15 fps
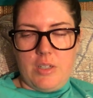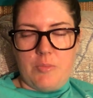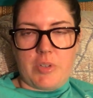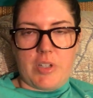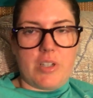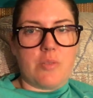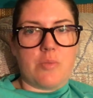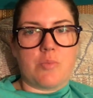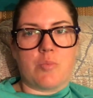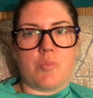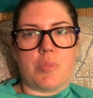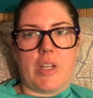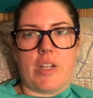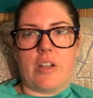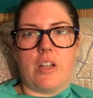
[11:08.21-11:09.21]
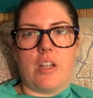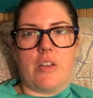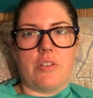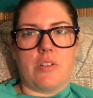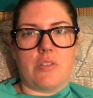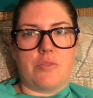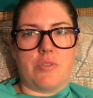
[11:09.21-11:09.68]
But I didn't plan on
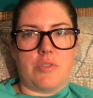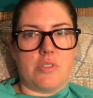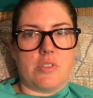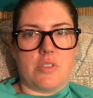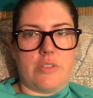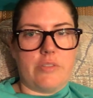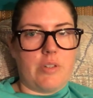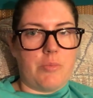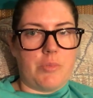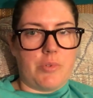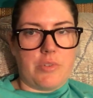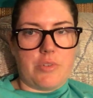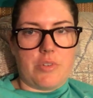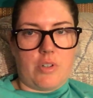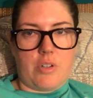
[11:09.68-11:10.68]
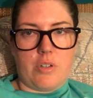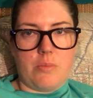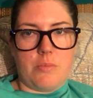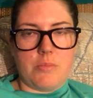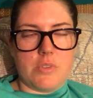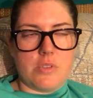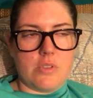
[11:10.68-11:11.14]
having a full sleeve on both
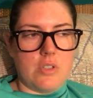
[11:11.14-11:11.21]
arms.